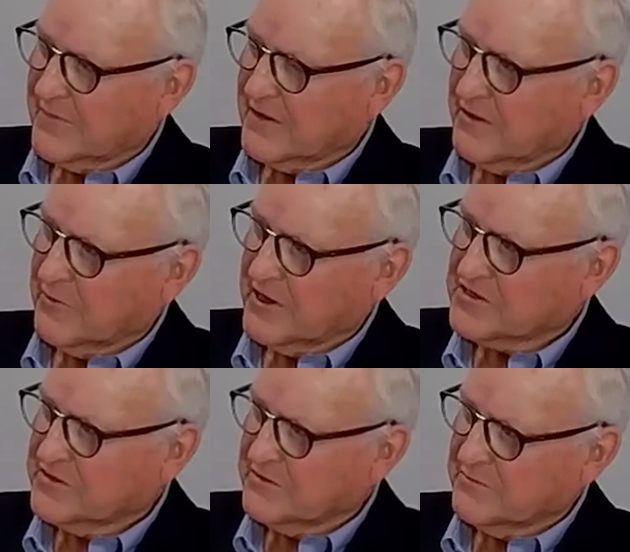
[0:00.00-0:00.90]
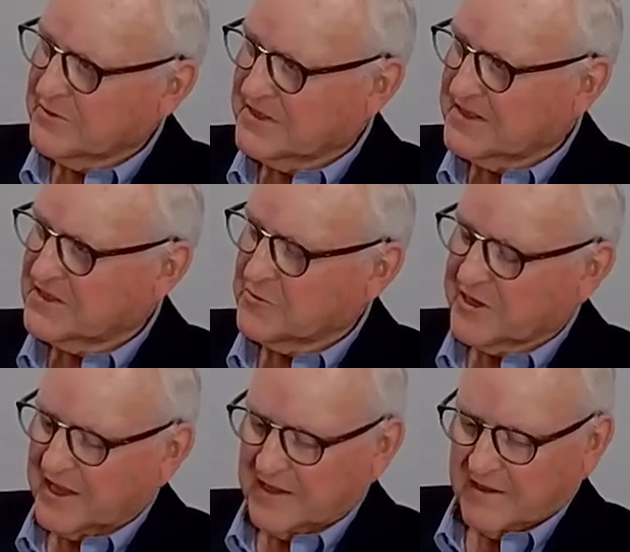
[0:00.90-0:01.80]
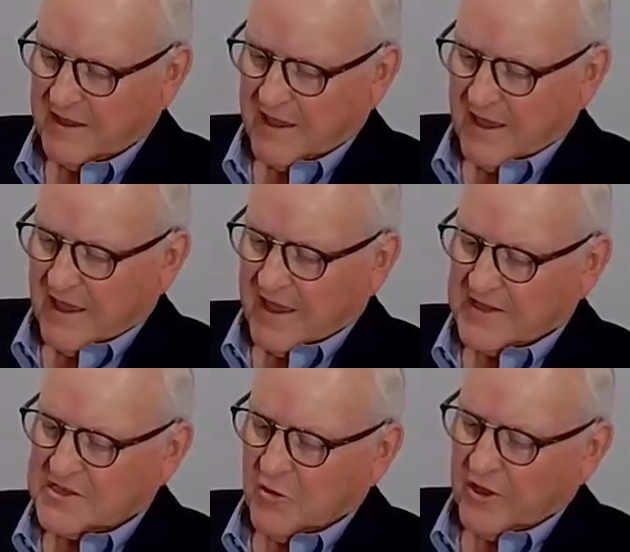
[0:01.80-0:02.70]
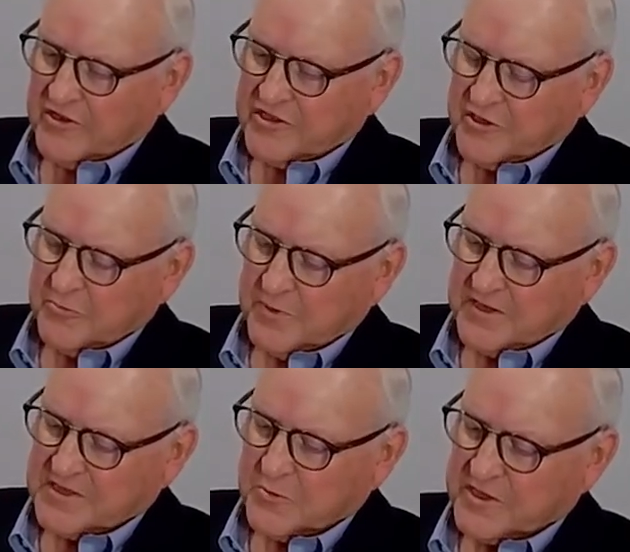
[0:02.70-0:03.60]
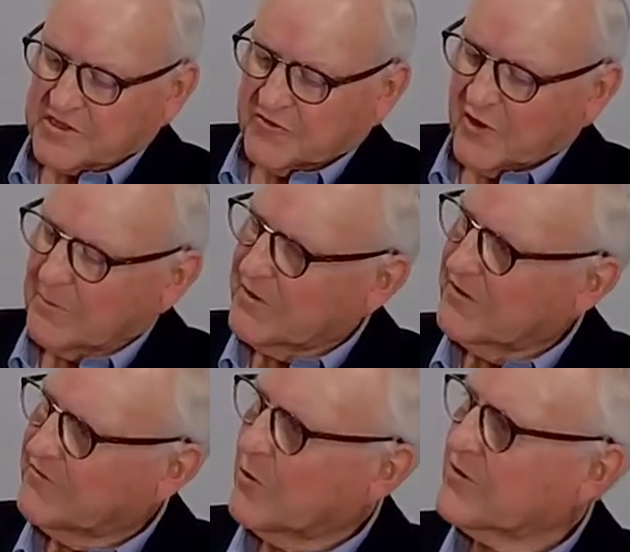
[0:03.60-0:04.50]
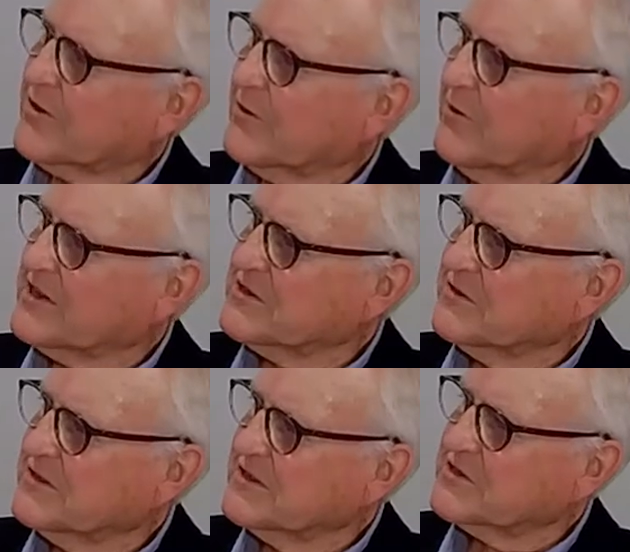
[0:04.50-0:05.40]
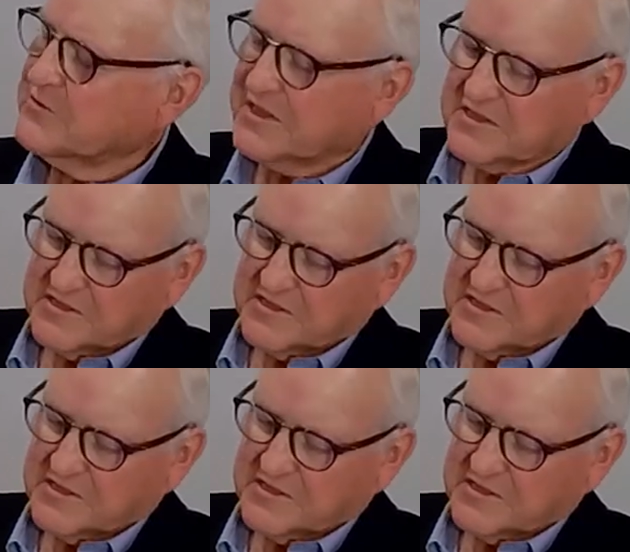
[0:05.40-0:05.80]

congressional redistricting, is going to be switched from the 4th congressional district